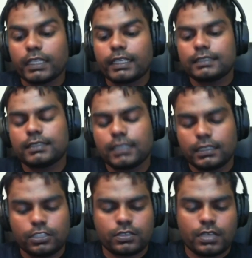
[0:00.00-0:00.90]
as I said,
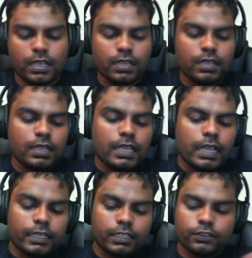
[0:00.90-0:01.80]
just
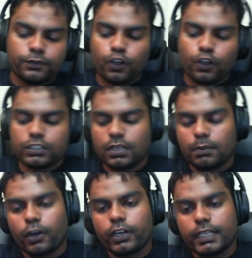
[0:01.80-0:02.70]
I need to focus on
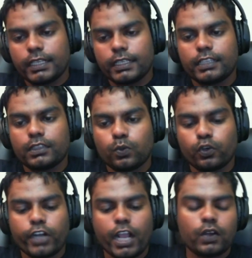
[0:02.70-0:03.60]
marketing, getting the word
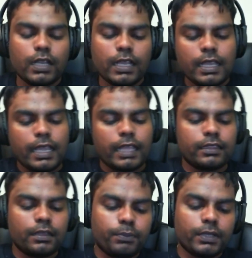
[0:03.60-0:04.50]
out, and
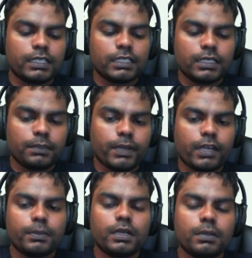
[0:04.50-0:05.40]
then building the bare
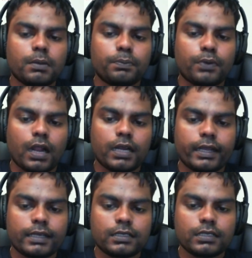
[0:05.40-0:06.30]
minimum
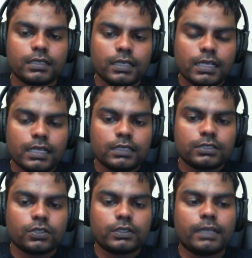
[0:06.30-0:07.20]
product
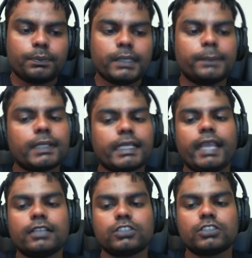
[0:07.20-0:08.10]
so that people
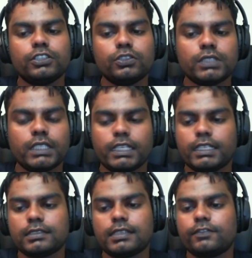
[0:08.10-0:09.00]
can start using it. It
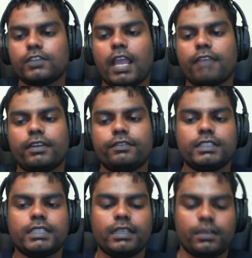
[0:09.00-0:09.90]
doesn't have to have
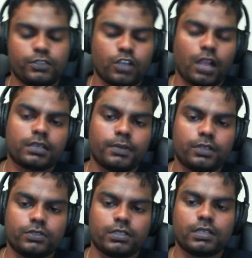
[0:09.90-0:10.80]
everything I talked about
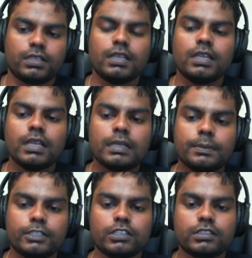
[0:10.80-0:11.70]
today,
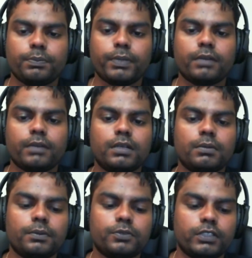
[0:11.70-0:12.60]
but just the bare
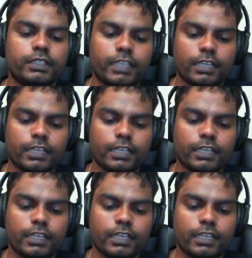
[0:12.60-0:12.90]
minimum to get